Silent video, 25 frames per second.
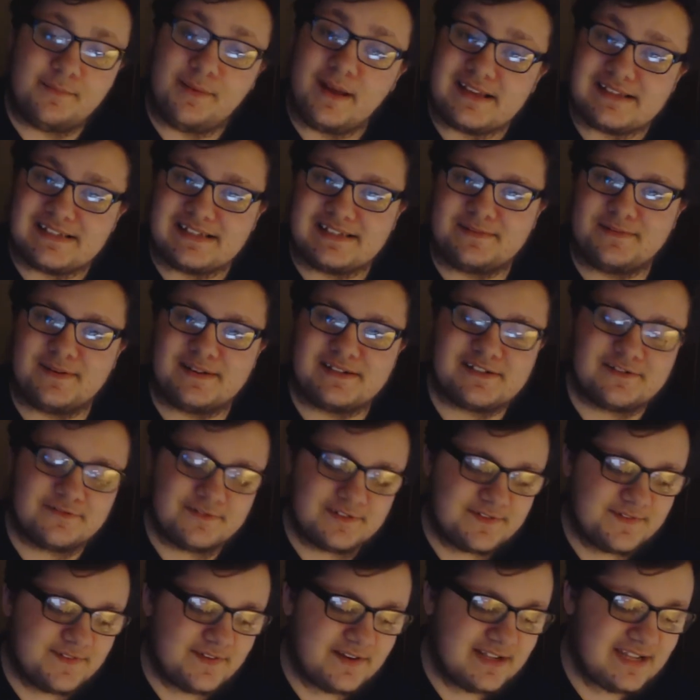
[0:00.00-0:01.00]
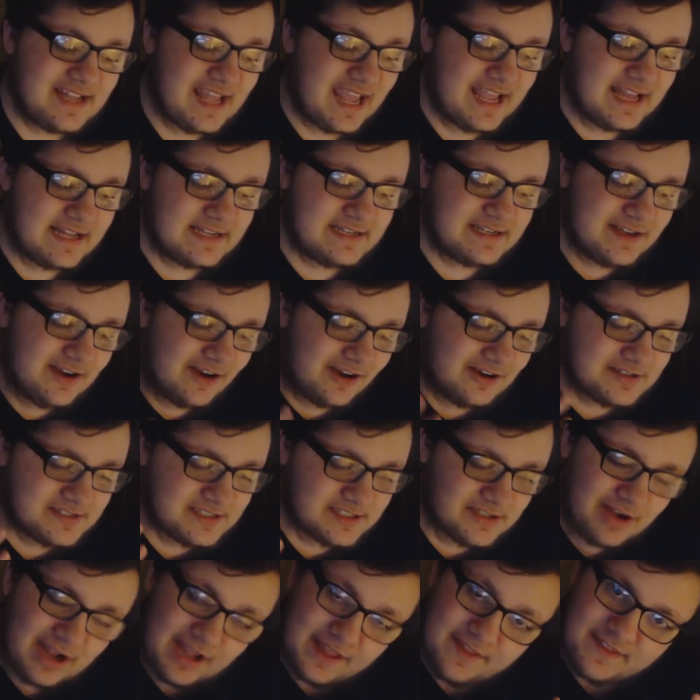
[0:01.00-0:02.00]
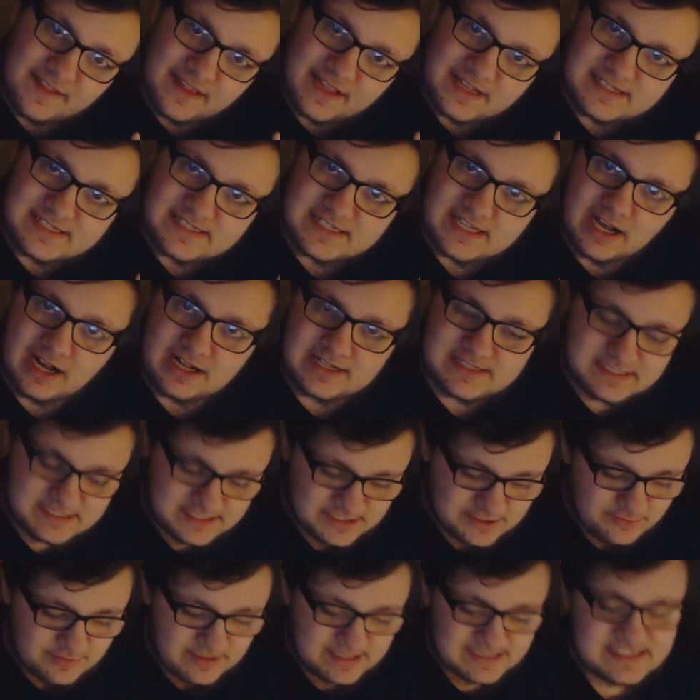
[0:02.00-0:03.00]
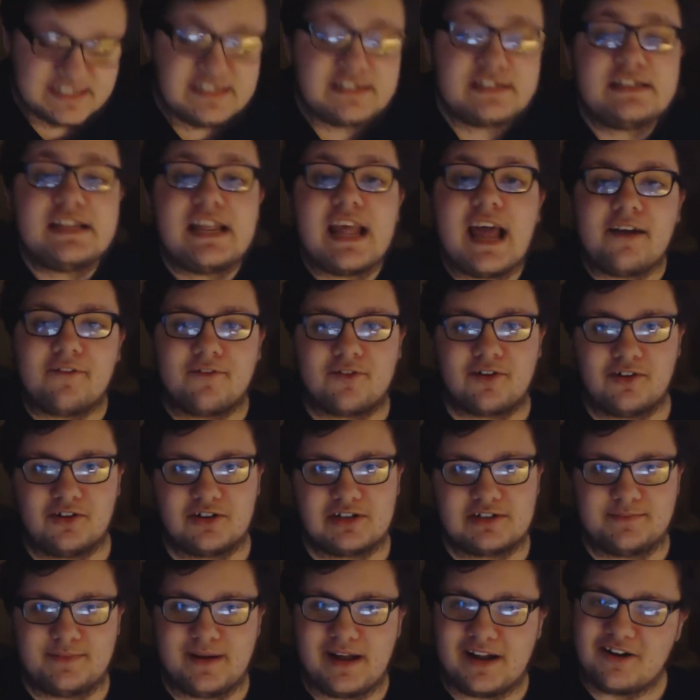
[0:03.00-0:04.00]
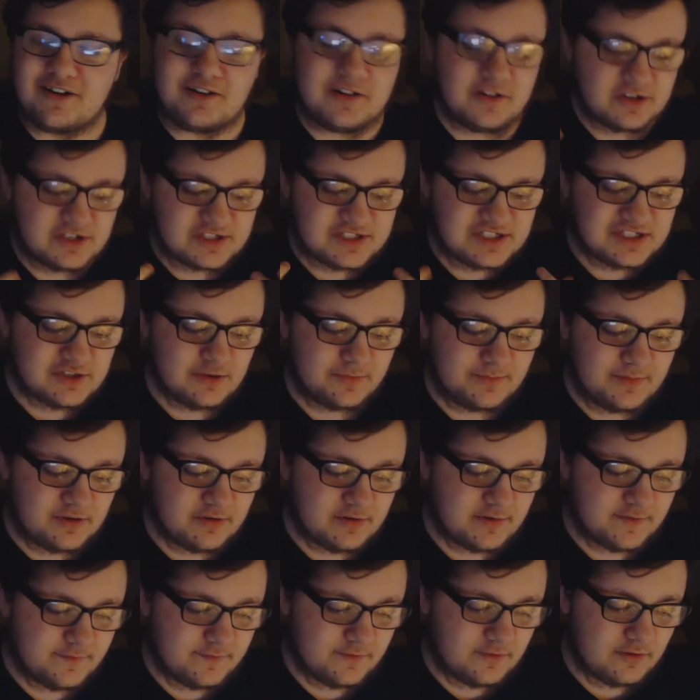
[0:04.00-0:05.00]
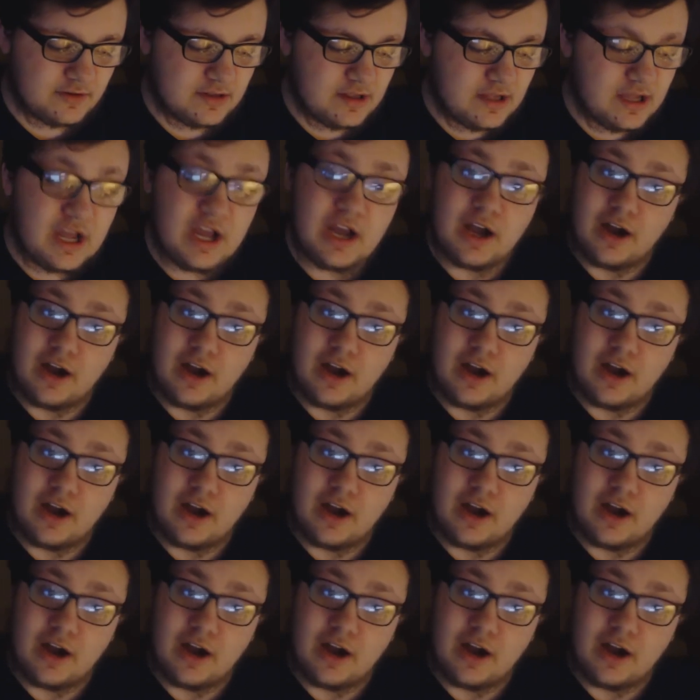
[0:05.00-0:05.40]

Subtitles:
Pez Dispenser was fun, and also I think Scott's suit has never looked better. It looks so beautiful.